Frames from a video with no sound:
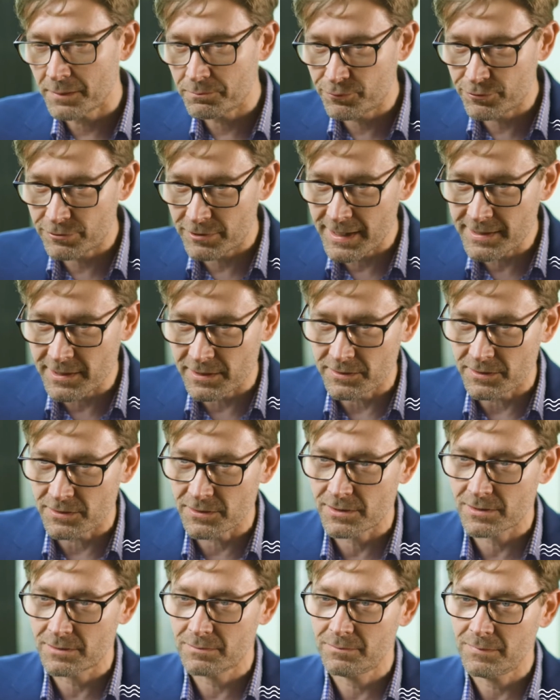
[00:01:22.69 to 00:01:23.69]

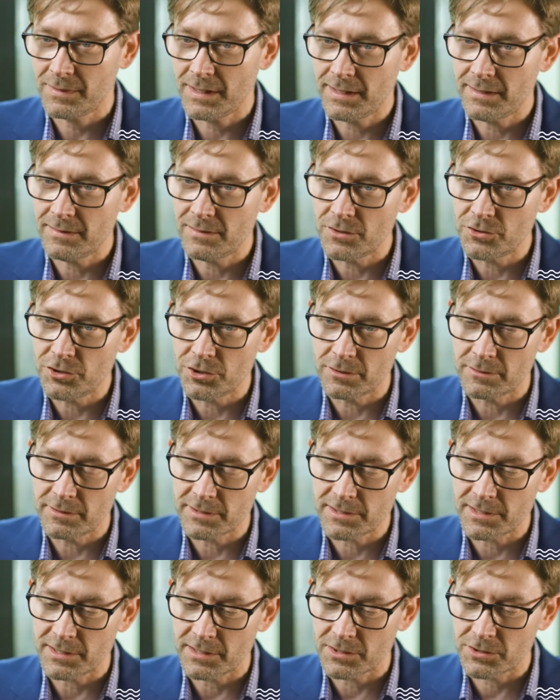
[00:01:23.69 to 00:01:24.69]
presence in the
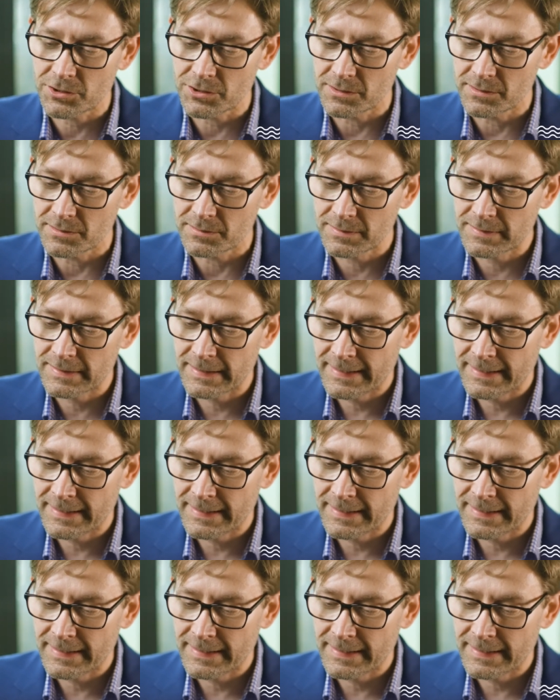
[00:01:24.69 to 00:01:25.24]
jurisdiction.